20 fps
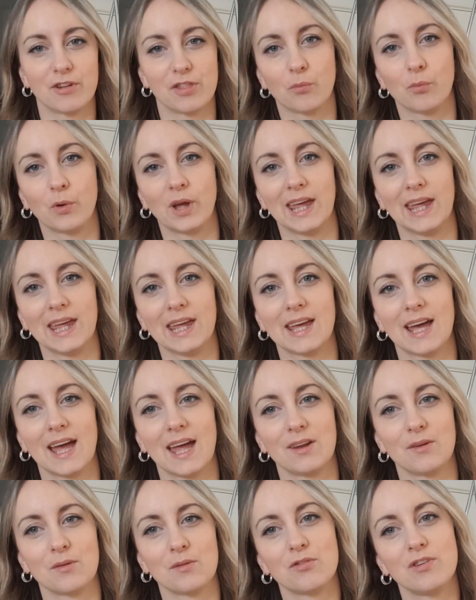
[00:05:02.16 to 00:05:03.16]
in the week,
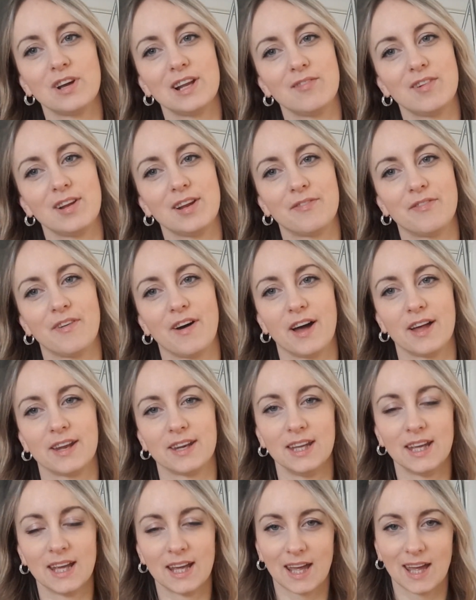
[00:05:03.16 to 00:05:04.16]
and it was really, really fun.
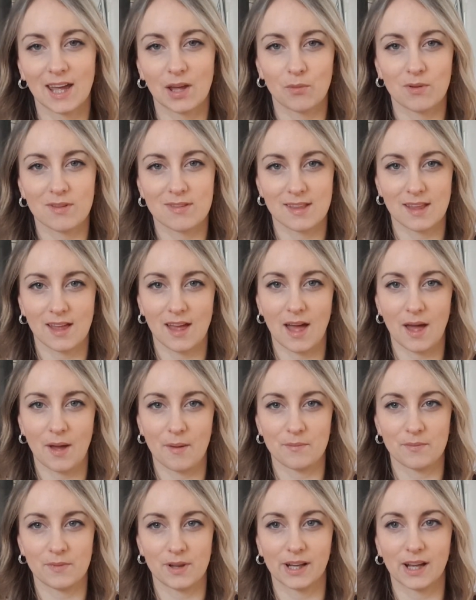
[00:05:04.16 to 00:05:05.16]
It was
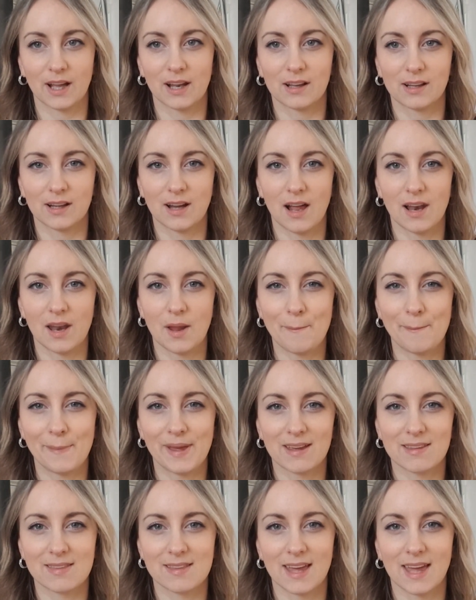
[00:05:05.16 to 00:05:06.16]
like a colour
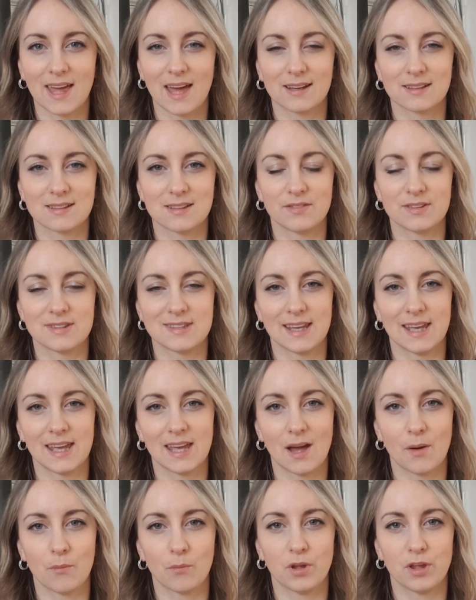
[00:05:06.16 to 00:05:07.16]
mixing activity,
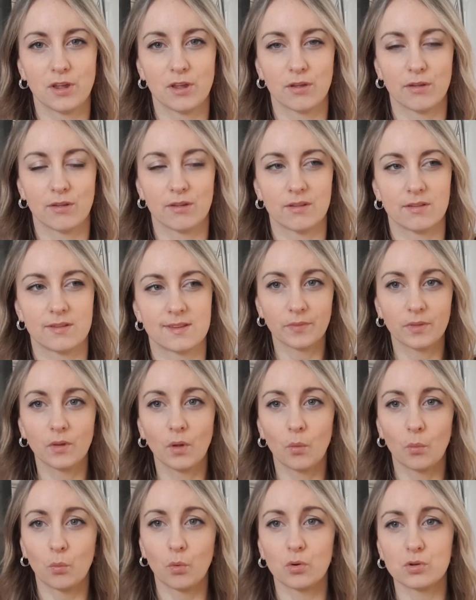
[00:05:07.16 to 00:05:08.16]
and we used
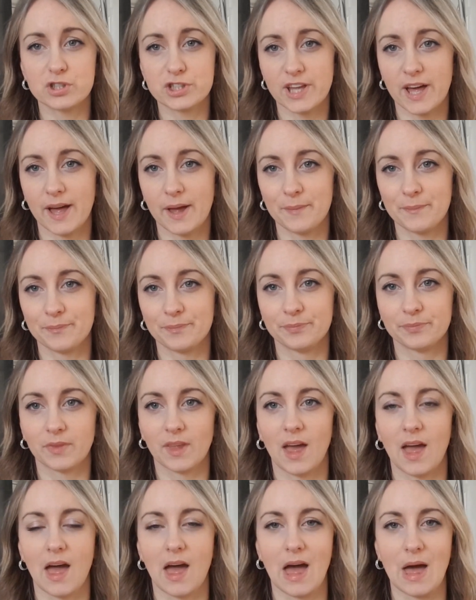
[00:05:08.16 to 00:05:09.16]
water,
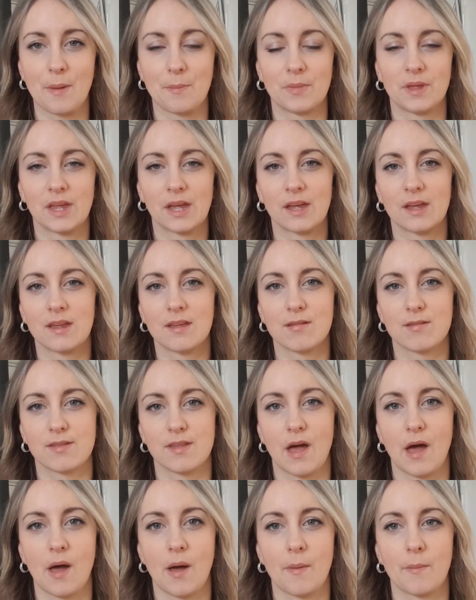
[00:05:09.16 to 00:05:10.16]

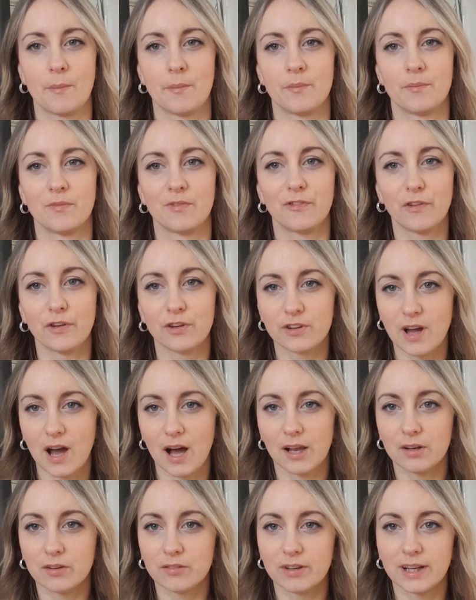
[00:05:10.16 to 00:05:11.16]
some food
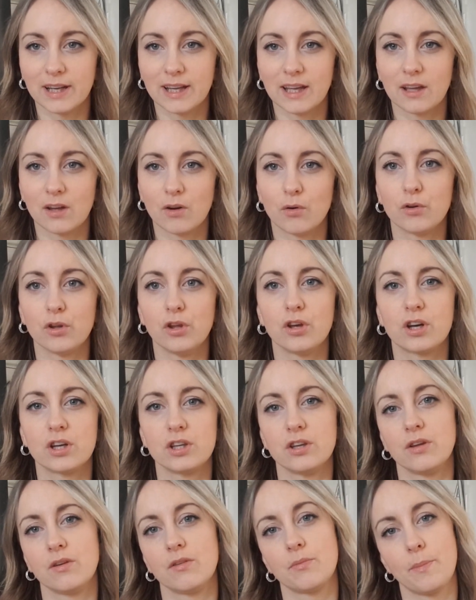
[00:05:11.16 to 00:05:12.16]
colouring, or you
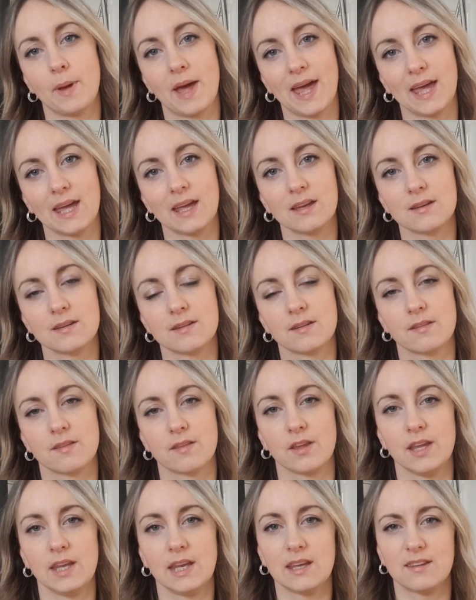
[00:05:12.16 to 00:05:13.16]
can use paint.
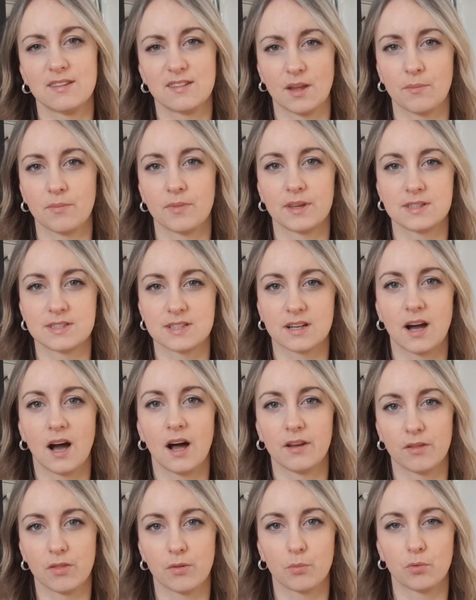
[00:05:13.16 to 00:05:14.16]
So you need something to
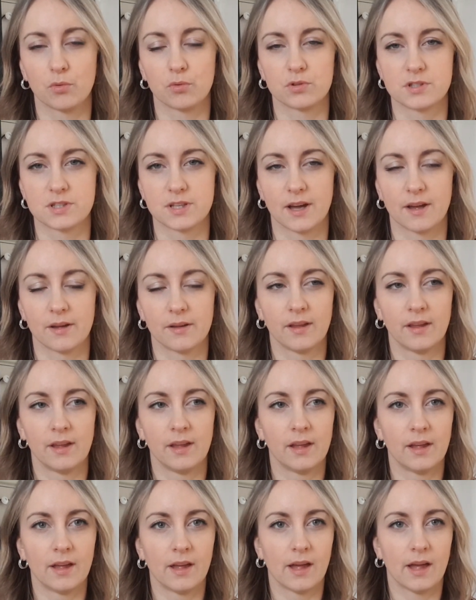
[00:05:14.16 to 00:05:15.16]
colour the
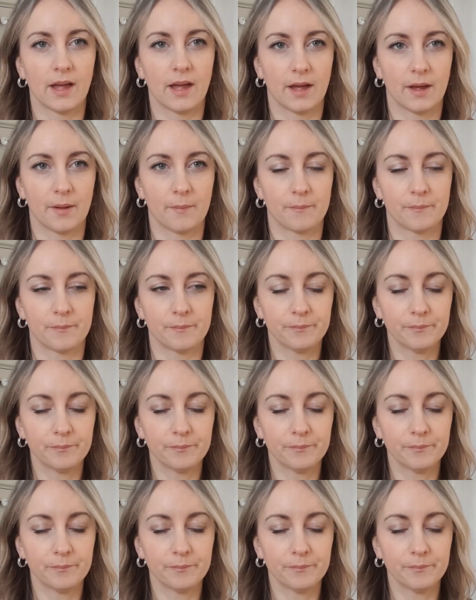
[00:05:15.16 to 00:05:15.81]
water.